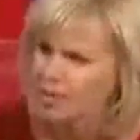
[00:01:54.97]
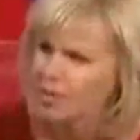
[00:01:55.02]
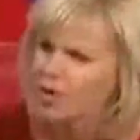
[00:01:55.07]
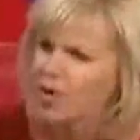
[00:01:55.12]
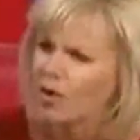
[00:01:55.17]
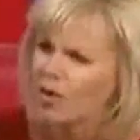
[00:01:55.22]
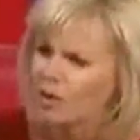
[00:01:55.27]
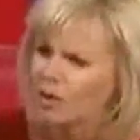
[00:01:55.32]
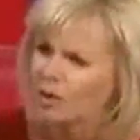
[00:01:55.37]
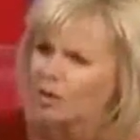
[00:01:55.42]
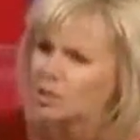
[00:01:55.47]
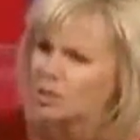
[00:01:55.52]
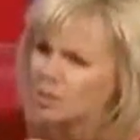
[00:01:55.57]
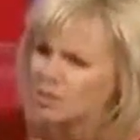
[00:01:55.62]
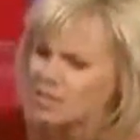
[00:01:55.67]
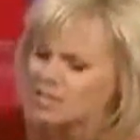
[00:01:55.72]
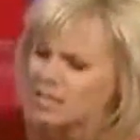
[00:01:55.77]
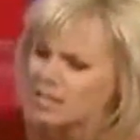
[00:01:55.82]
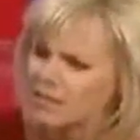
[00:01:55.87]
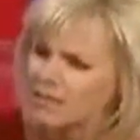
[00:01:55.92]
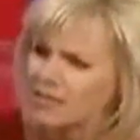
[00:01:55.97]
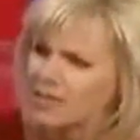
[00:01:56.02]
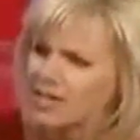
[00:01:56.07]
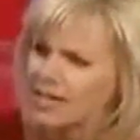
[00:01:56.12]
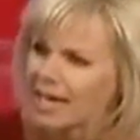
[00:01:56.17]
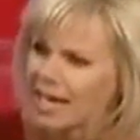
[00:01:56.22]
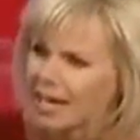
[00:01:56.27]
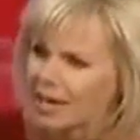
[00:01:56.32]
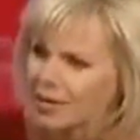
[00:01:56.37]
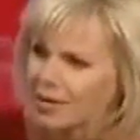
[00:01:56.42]
There are specific
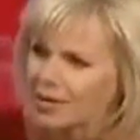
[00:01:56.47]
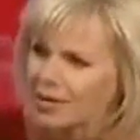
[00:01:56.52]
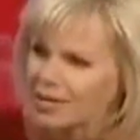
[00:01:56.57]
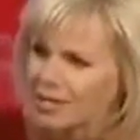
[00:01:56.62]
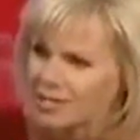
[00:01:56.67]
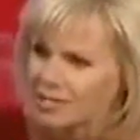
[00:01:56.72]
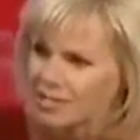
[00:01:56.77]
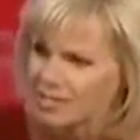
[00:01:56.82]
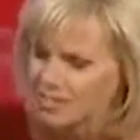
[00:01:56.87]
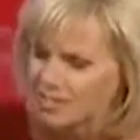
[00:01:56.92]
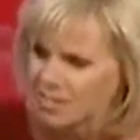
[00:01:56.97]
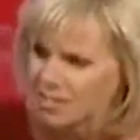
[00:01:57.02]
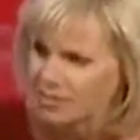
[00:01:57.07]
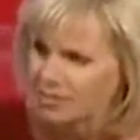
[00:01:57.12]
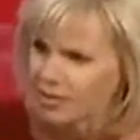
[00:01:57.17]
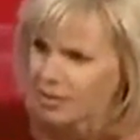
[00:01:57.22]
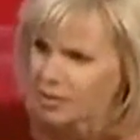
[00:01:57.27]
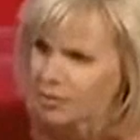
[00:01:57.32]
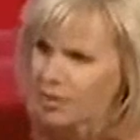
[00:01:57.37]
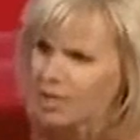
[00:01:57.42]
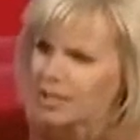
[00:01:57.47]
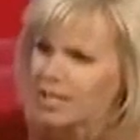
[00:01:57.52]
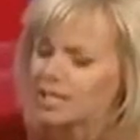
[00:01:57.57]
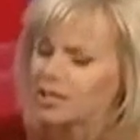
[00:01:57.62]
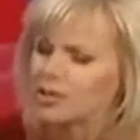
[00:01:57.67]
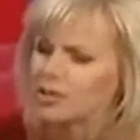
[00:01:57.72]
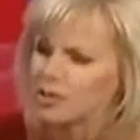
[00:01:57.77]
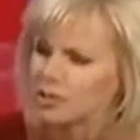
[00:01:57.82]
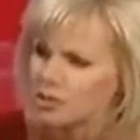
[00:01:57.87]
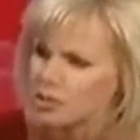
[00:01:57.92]
areas to defund, right? Like
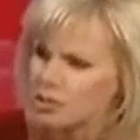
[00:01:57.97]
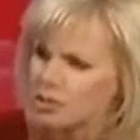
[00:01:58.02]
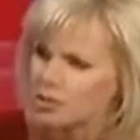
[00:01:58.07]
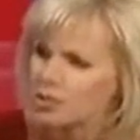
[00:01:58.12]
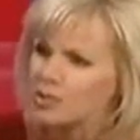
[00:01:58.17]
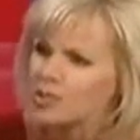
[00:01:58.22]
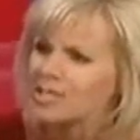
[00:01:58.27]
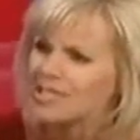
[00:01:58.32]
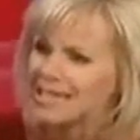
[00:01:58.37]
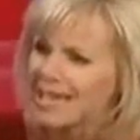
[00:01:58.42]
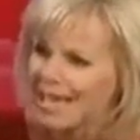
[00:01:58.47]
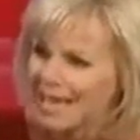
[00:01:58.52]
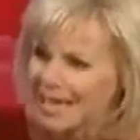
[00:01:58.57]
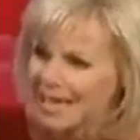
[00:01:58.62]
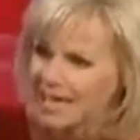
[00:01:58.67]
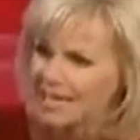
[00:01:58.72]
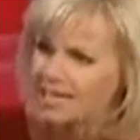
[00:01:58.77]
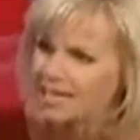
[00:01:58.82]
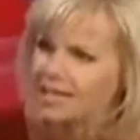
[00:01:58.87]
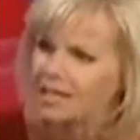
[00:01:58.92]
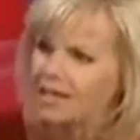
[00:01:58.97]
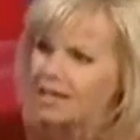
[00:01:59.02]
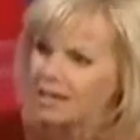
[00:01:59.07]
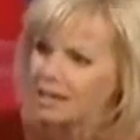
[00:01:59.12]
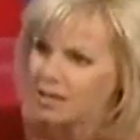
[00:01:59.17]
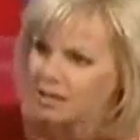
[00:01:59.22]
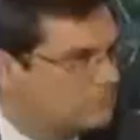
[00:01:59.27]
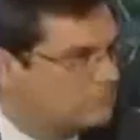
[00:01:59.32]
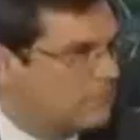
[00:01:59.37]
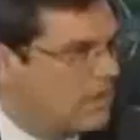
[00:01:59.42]
there's a student aid
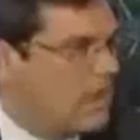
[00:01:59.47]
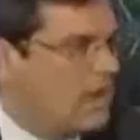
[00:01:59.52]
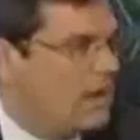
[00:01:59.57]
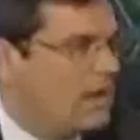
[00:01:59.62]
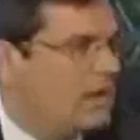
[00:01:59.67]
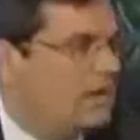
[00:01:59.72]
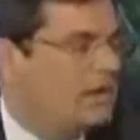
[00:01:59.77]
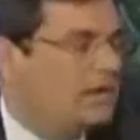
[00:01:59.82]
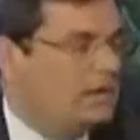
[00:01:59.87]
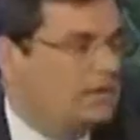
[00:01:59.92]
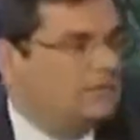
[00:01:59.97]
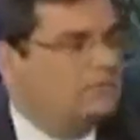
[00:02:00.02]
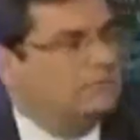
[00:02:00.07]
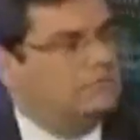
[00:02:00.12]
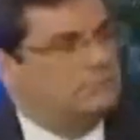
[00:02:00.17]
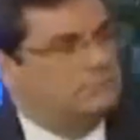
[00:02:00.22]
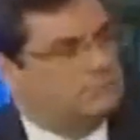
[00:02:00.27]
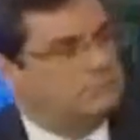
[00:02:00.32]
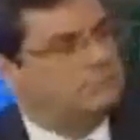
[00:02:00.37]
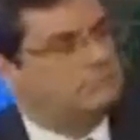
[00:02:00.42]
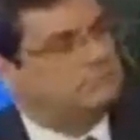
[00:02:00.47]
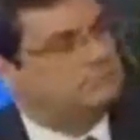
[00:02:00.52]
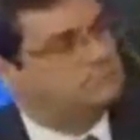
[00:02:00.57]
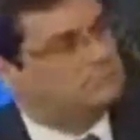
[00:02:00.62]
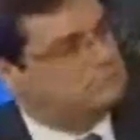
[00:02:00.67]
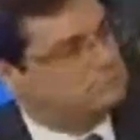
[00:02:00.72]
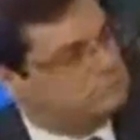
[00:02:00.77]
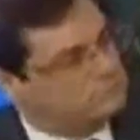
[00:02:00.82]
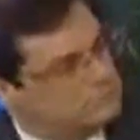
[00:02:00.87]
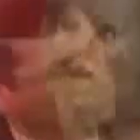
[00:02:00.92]
bill. There's
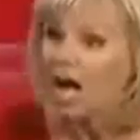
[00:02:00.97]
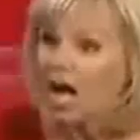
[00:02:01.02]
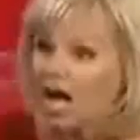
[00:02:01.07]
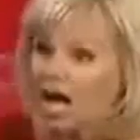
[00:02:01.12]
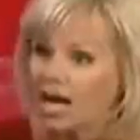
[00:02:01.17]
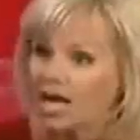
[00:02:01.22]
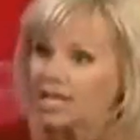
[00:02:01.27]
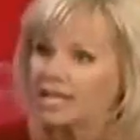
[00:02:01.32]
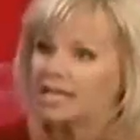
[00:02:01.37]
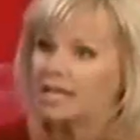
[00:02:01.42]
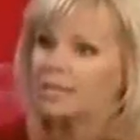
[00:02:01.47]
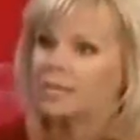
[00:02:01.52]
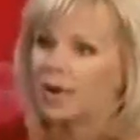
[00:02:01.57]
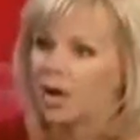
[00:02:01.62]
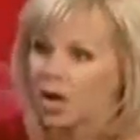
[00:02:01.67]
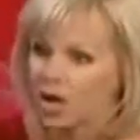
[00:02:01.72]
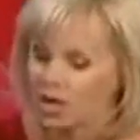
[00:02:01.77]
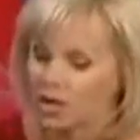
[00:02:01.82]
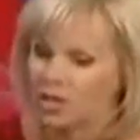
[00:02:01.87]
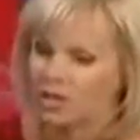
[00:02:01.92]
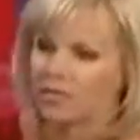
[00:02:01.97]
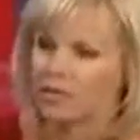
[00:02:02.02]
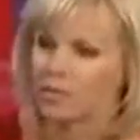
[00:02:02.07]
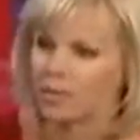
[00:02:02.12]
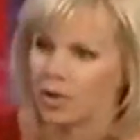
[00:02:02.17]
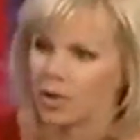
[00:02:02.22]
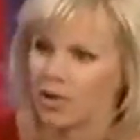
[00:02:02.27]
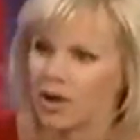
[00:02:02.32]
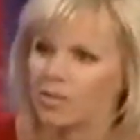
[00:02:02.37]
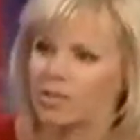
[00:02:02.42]
the HUD part of the
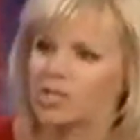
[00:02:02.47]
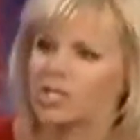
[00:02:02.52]
program,